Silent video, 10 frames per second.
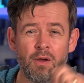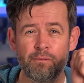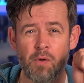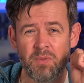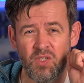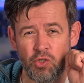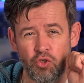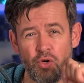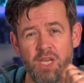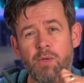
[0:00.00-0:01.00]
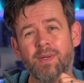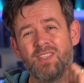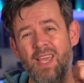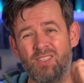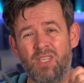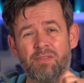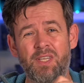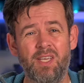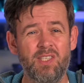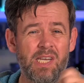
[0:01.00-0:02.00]
from strenuous
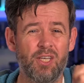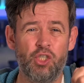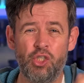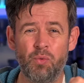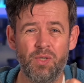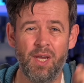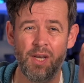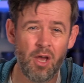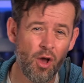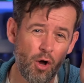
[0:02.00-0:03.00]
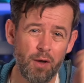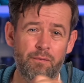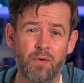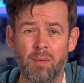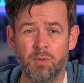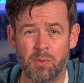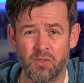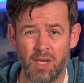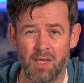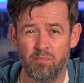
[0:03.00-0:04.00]
activities like shooting in high frames per
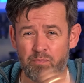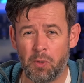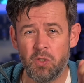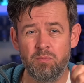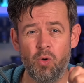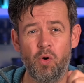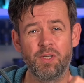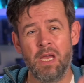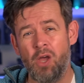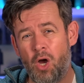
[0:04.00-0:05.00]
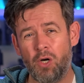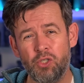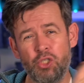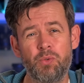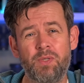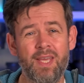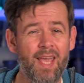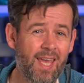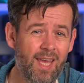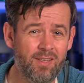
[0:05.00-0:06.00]
second burst mode or
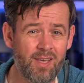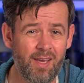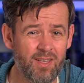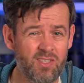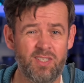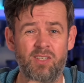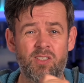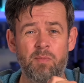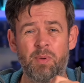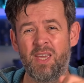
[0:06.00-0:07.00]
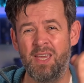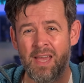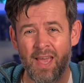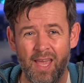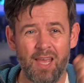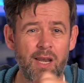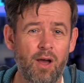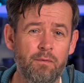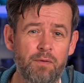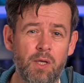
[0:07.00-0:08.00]
shooting 8K 60p
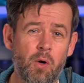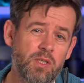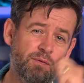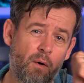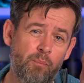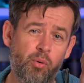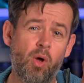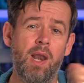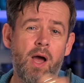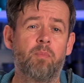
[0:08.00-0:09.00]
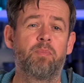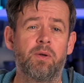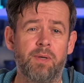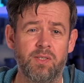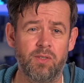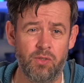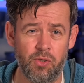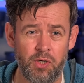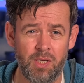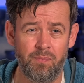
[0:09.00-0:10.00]
NLOG videos for prolonged periods of
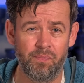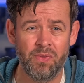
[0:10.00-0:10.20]
time.